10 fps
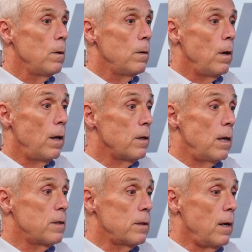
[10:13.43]
And
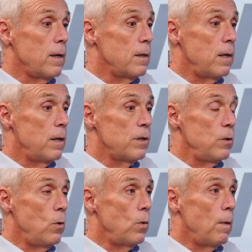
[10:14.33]
it's, like I said, it's
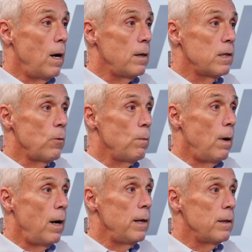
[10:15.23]
two old mines. They were
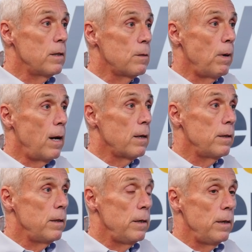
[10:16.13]
mining this back
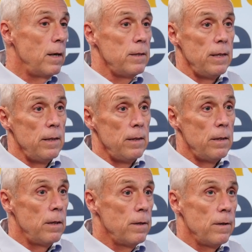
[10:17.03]
in the
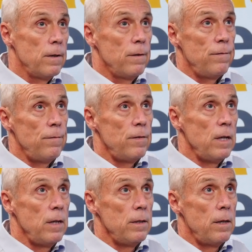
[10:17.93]

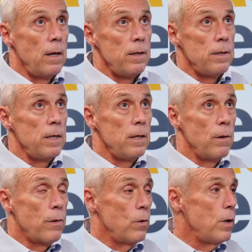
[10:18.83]
1915 to
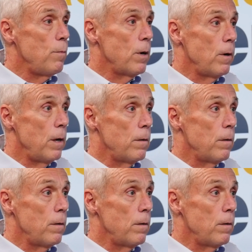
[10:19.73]
1930 period.